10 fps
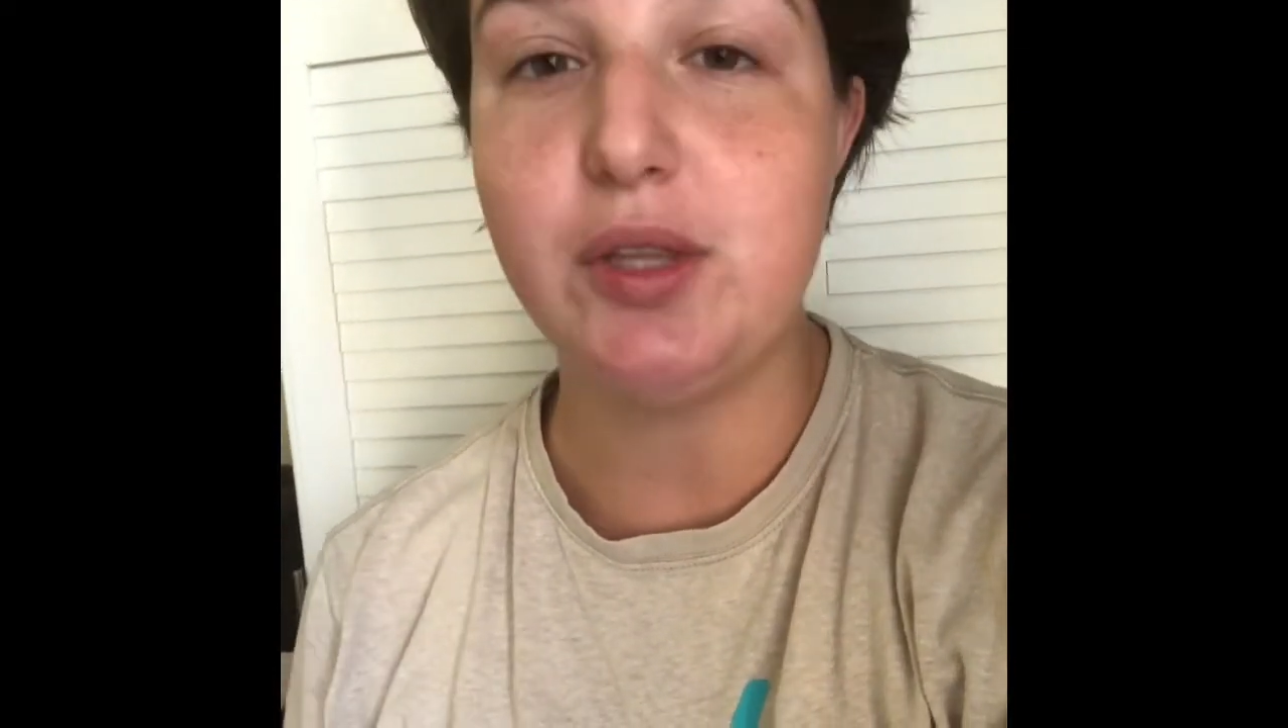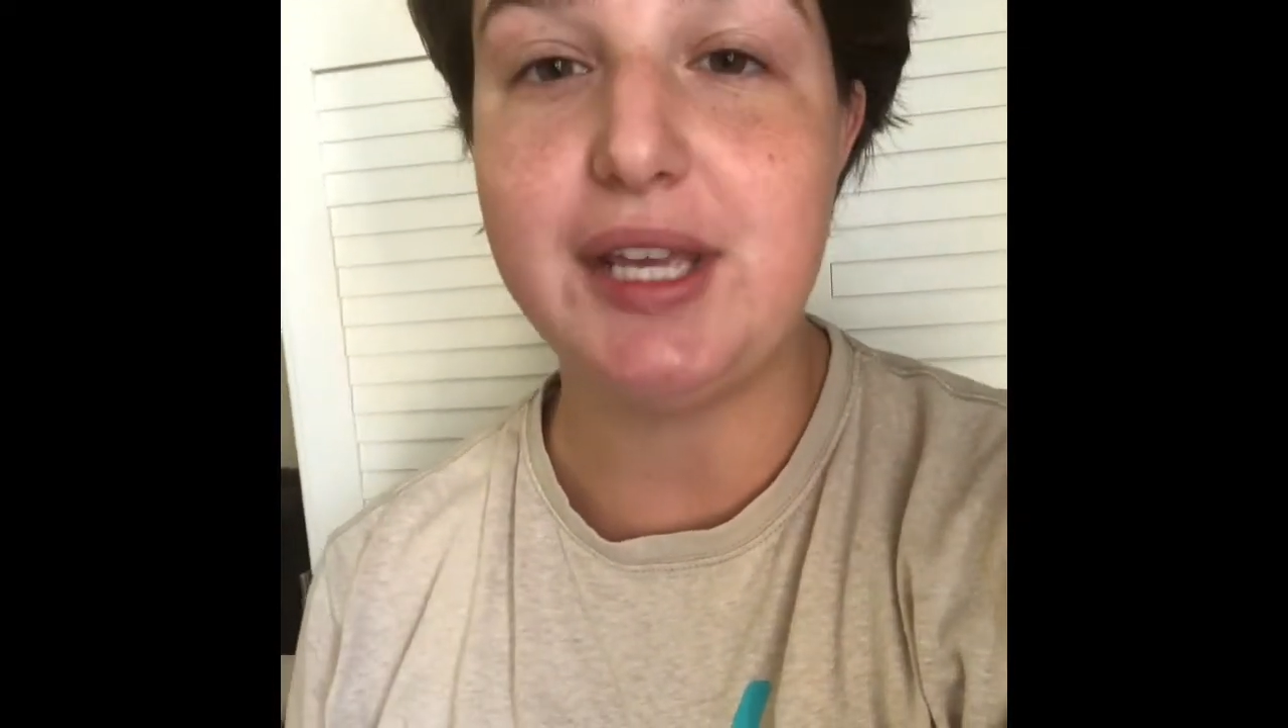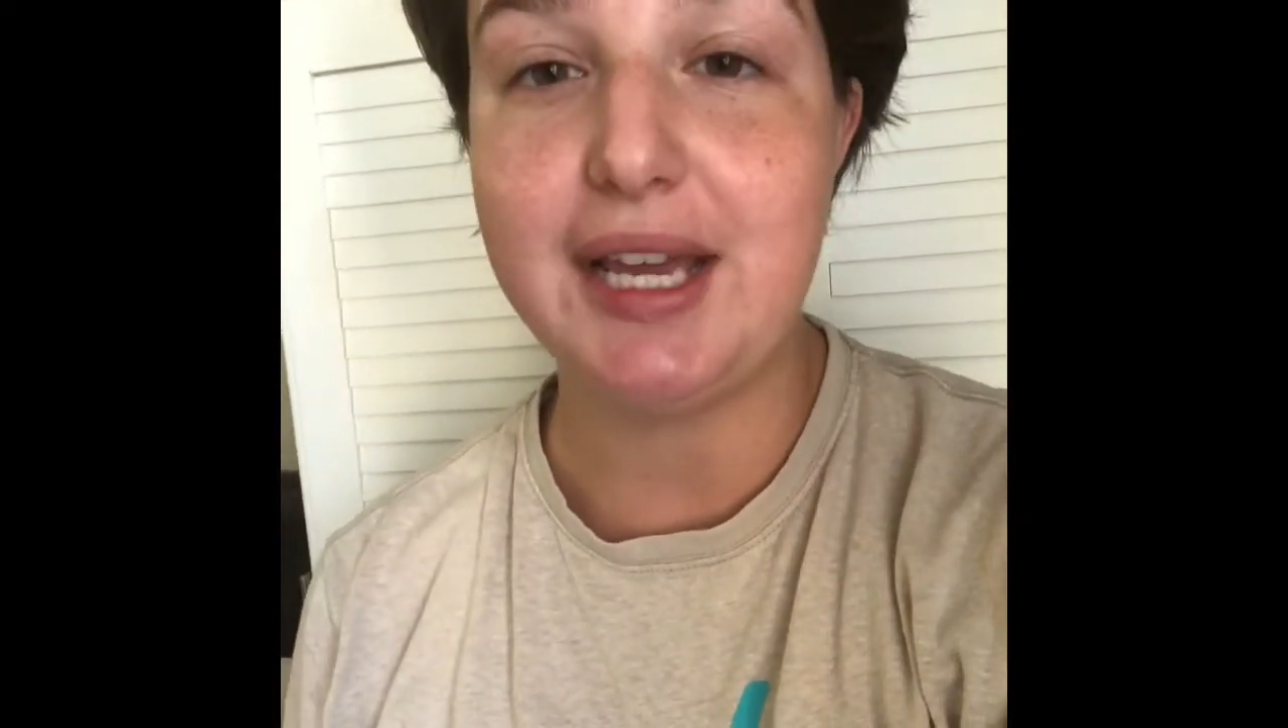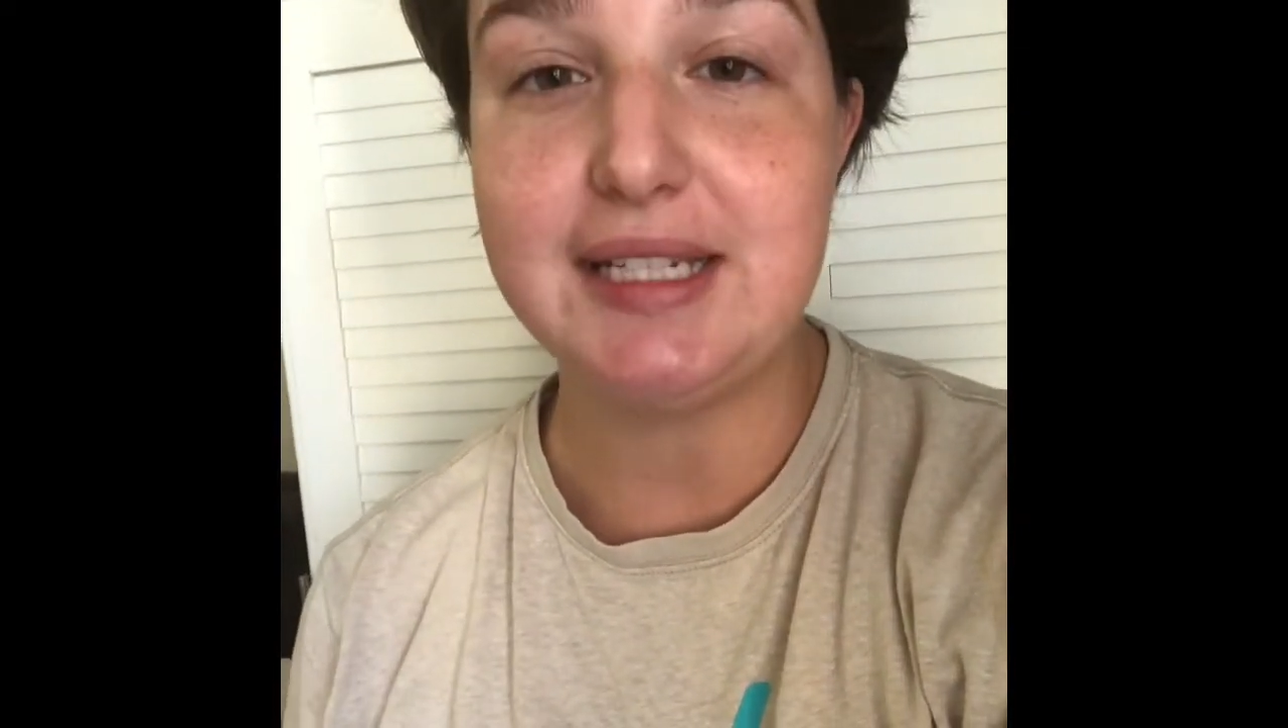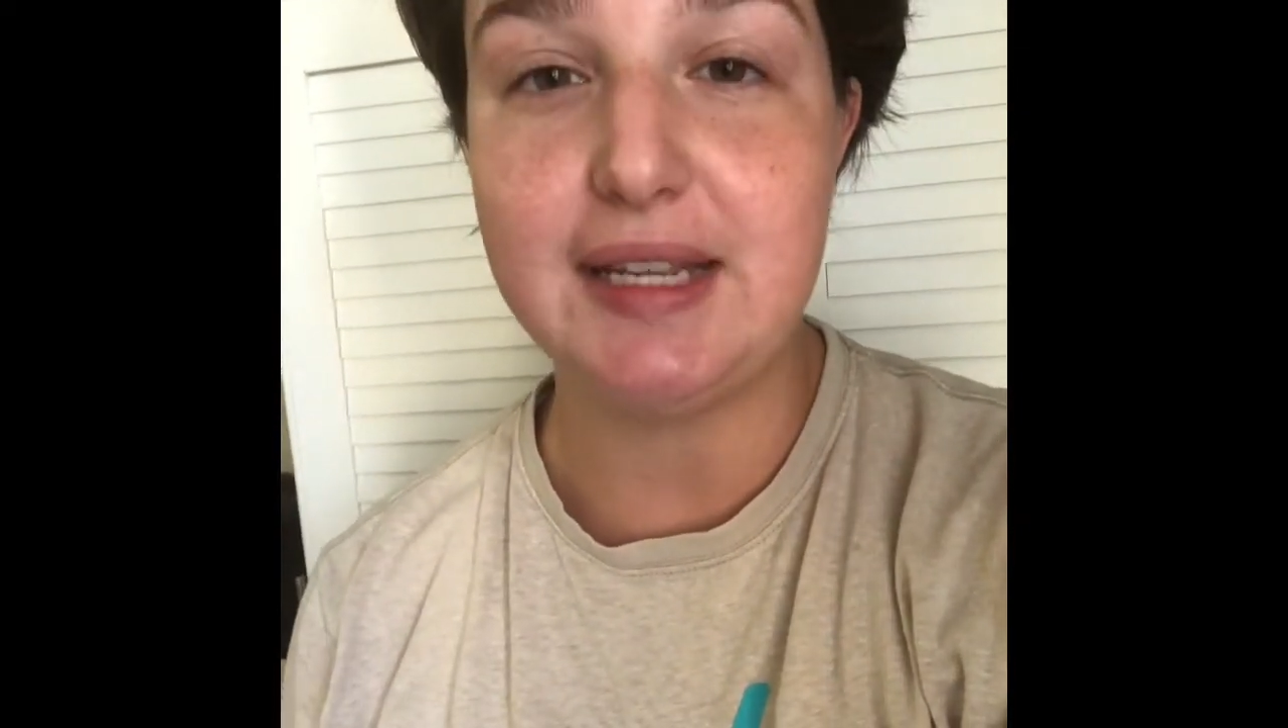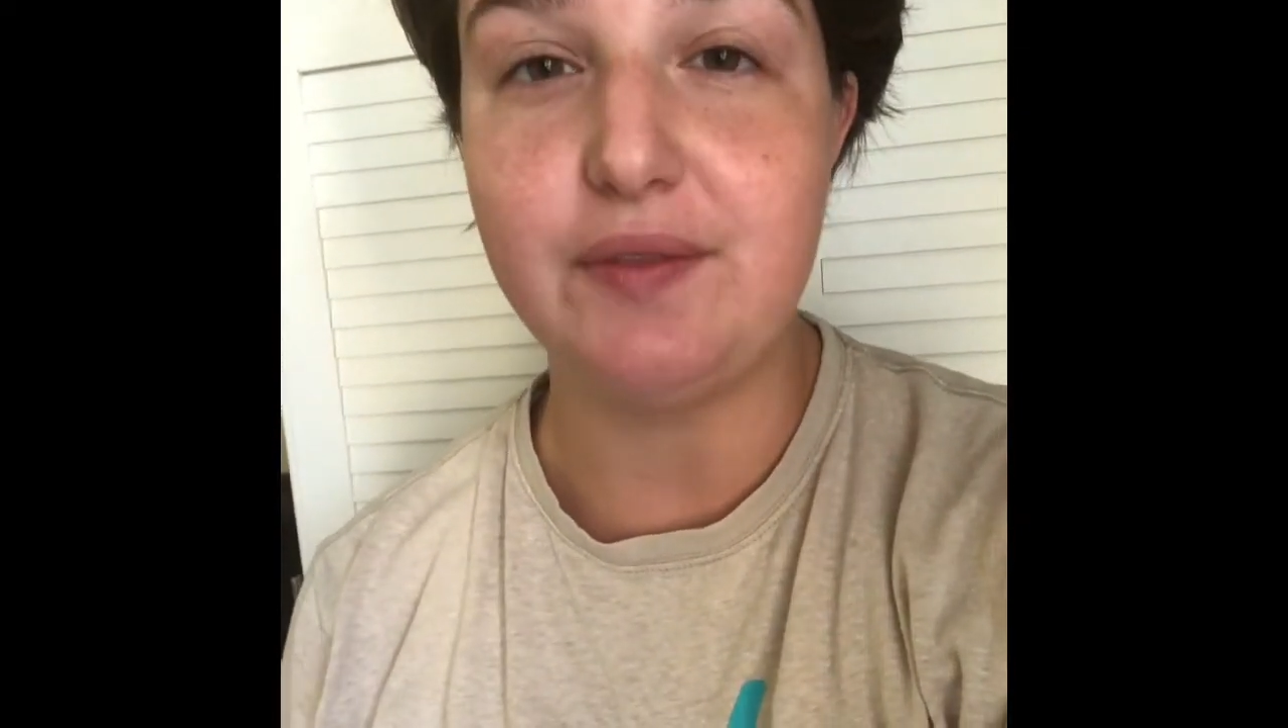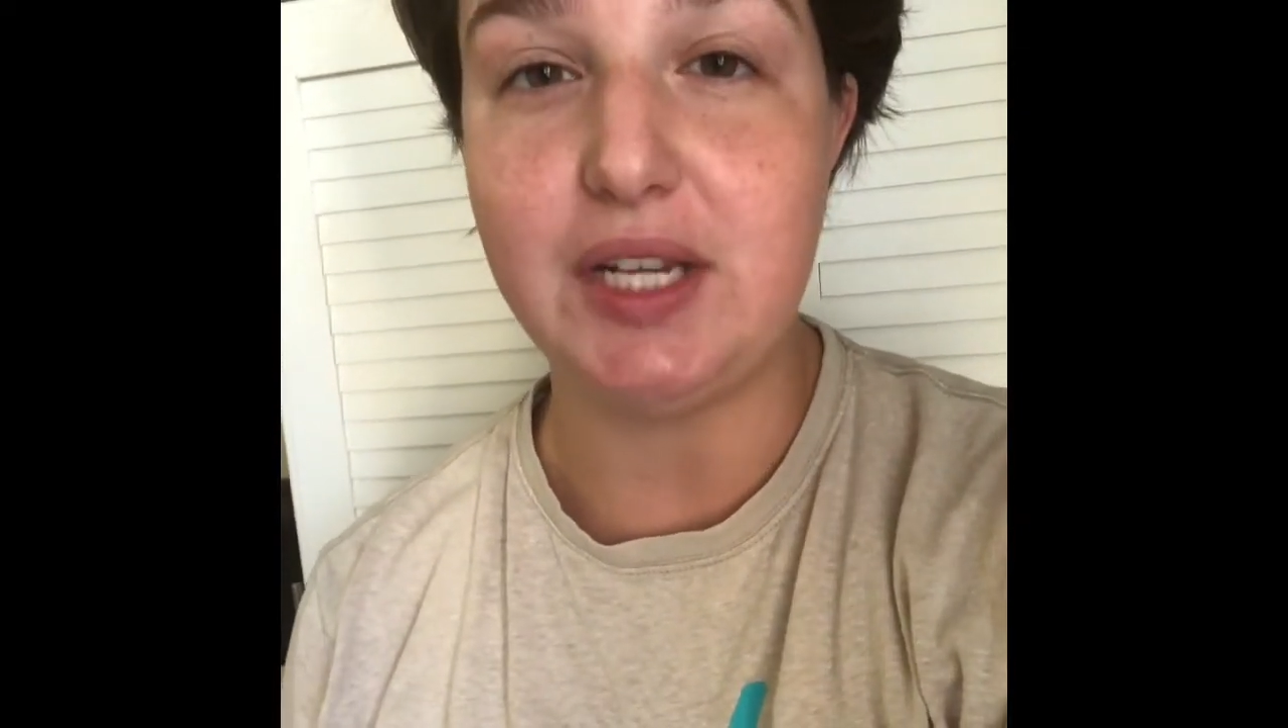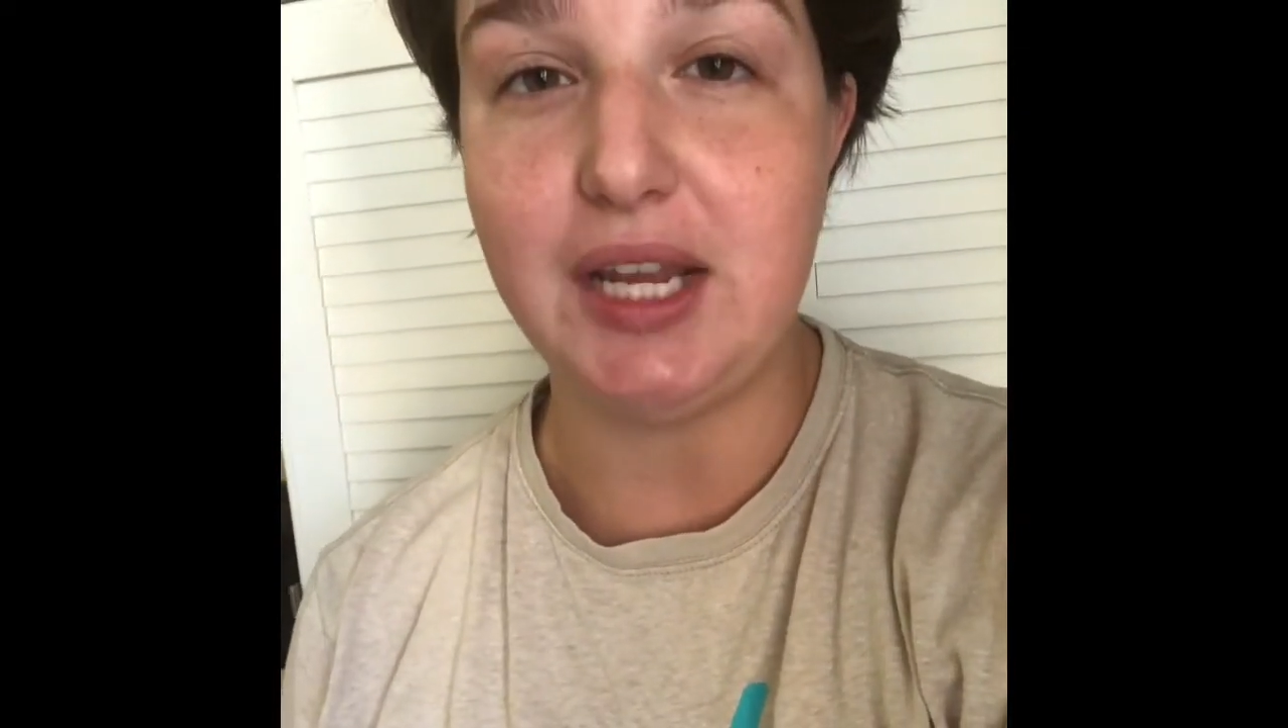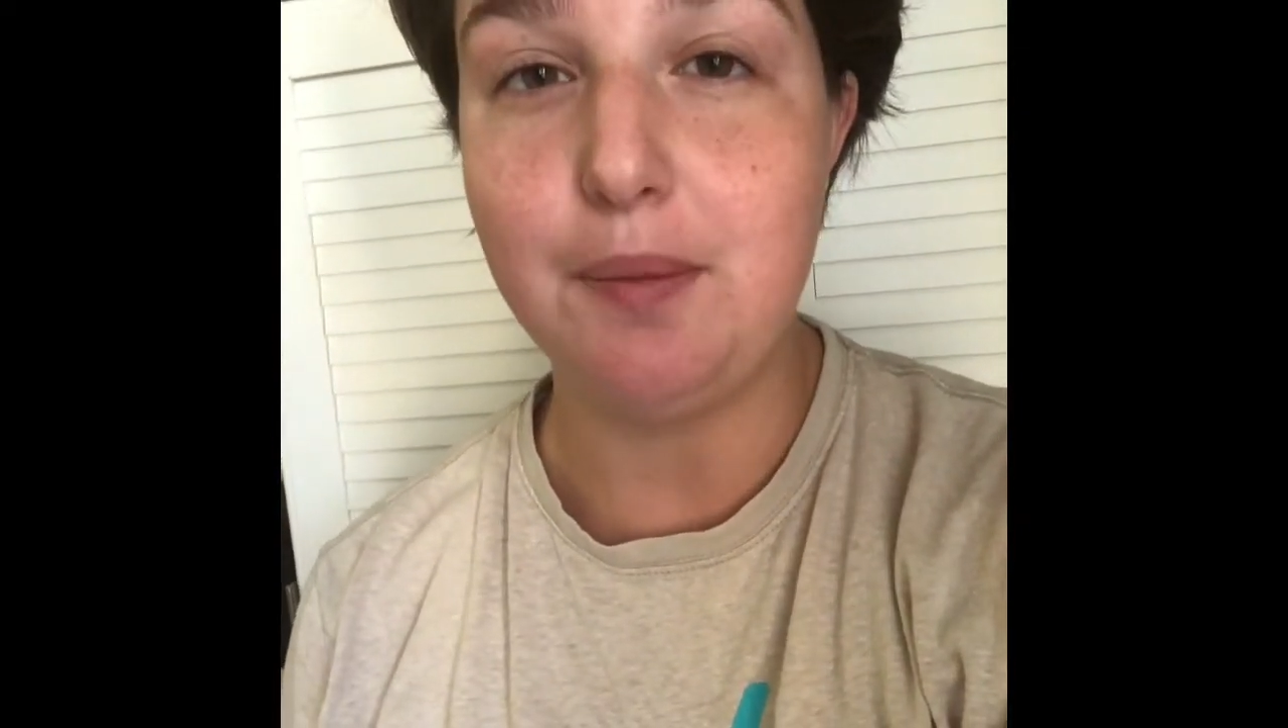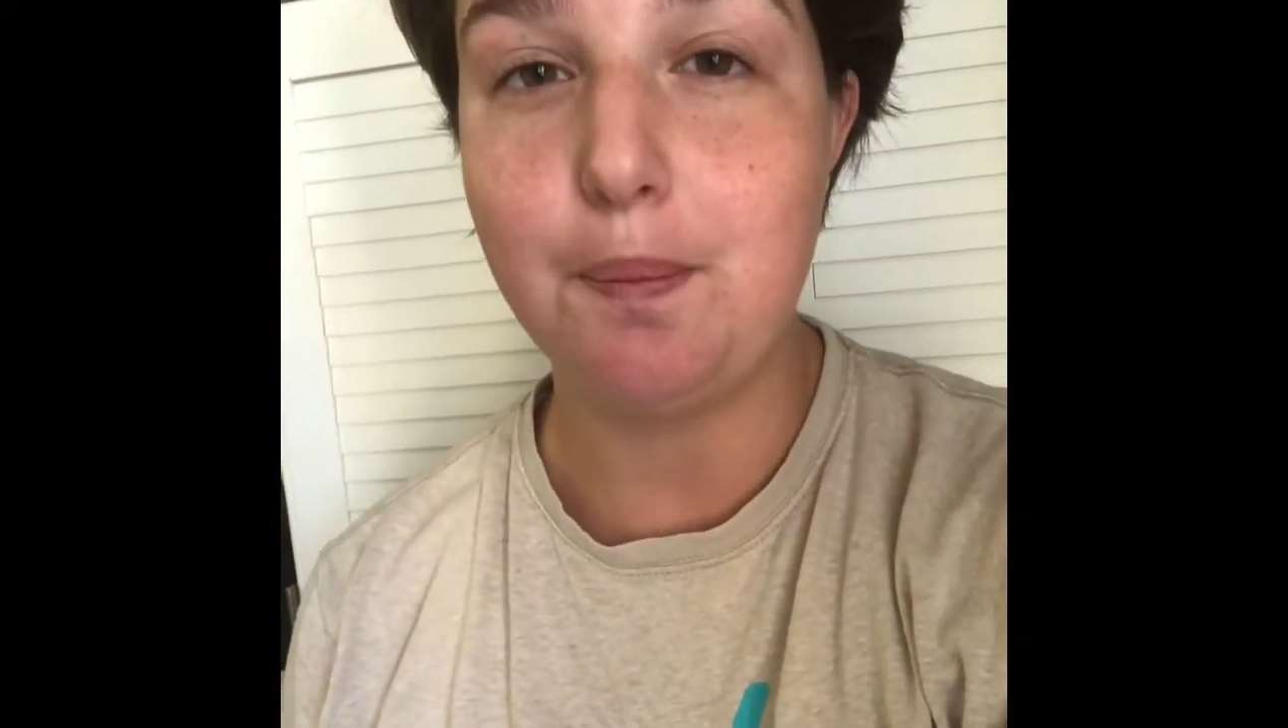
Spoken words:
the activity,